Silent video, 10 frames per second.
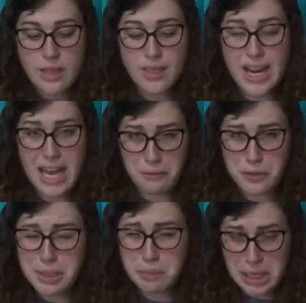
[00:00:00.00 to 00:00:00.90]
than
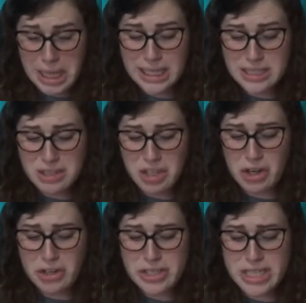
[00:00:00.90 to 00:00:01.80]
every appliance in the
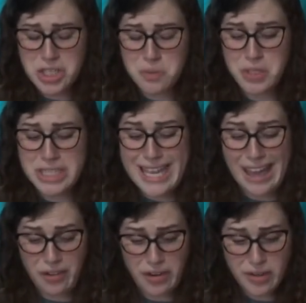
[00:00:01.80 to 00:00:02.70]
Garner's kitchen put
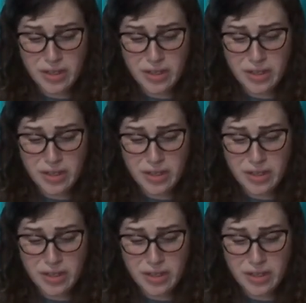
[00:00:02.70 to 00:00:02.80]
together.